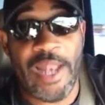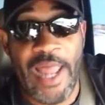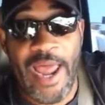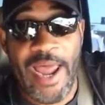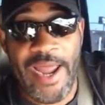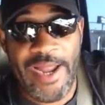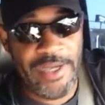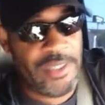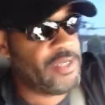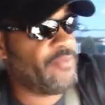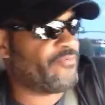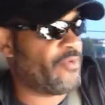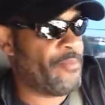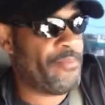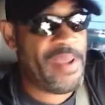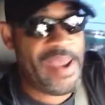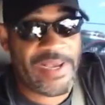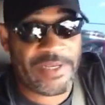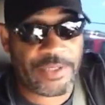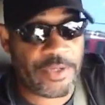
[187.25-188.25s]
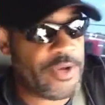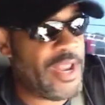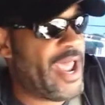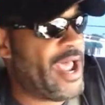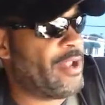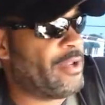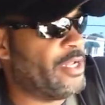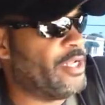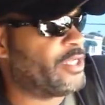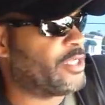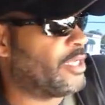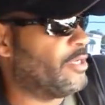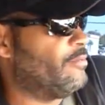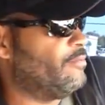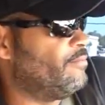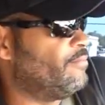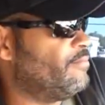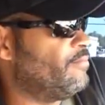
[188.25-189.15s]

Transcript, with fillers: lines from Pastor Dow. Listen.